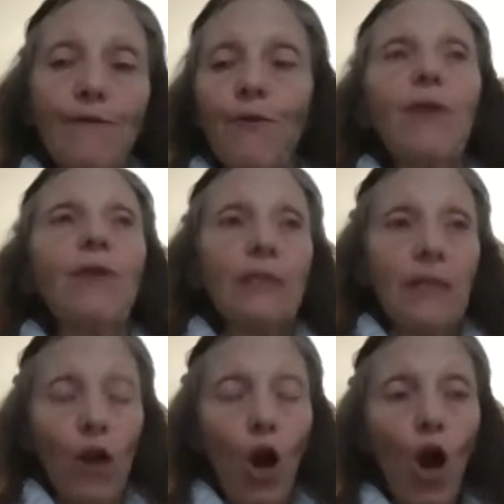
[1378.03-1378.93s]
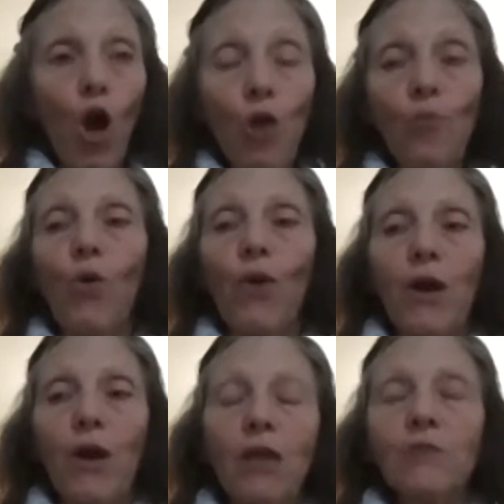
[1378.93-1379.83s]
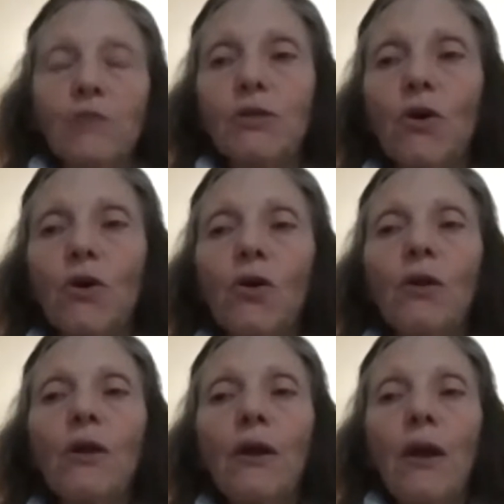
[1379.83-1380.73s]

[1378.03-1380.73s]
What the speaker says: whether it's at home or in a hospital.